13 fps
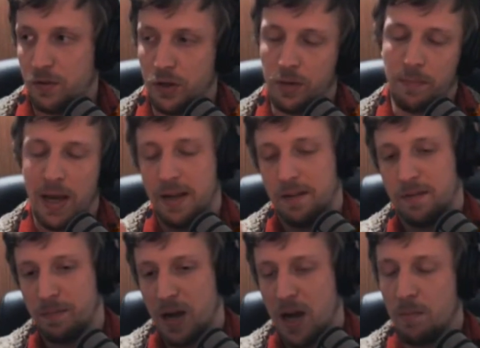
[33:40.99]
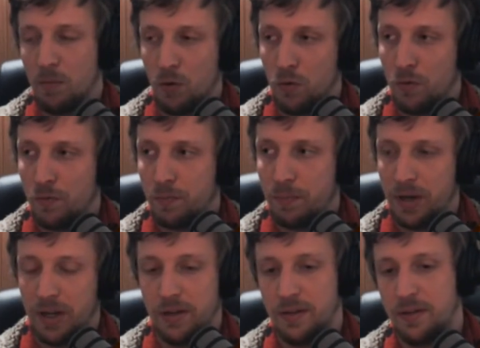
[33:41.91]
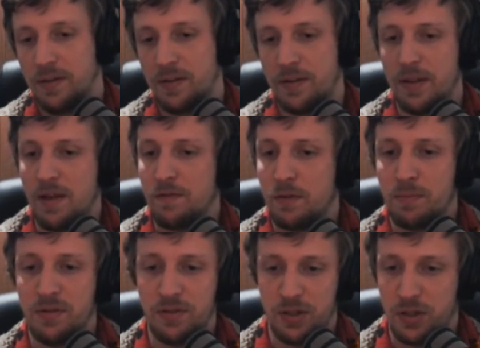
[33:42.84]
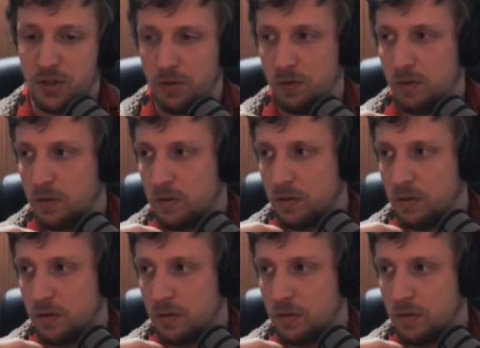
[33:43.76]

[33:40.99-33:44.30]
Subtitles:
You can make a smart move, but it's never positional.